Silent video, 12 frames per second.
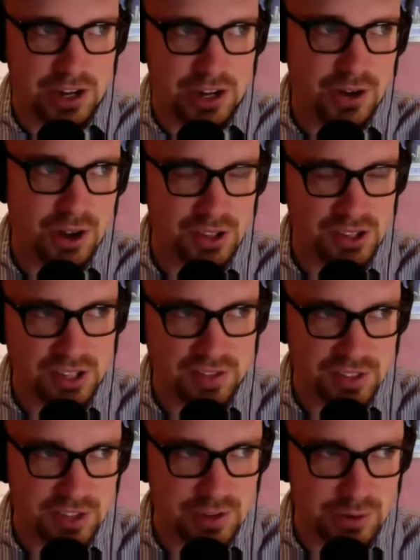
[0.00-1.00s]
all the stuff
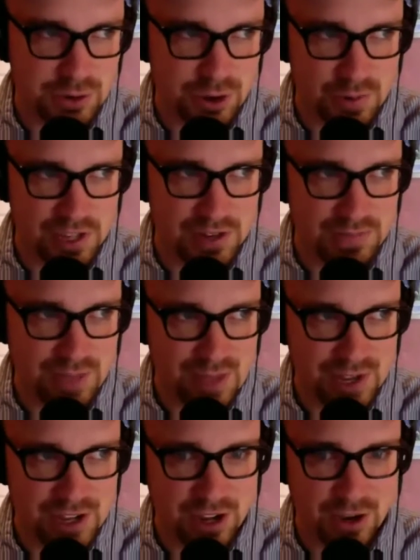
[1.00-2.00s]
that you would normally
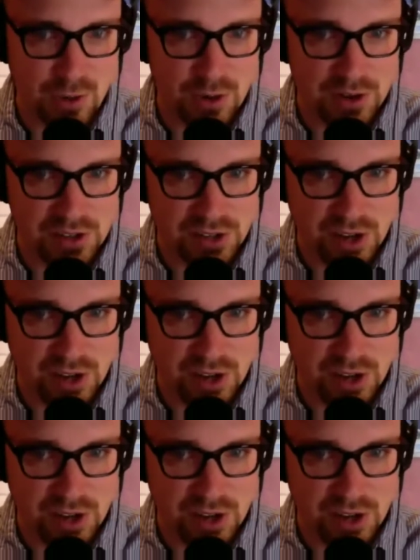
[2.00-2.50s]
maybe cut corners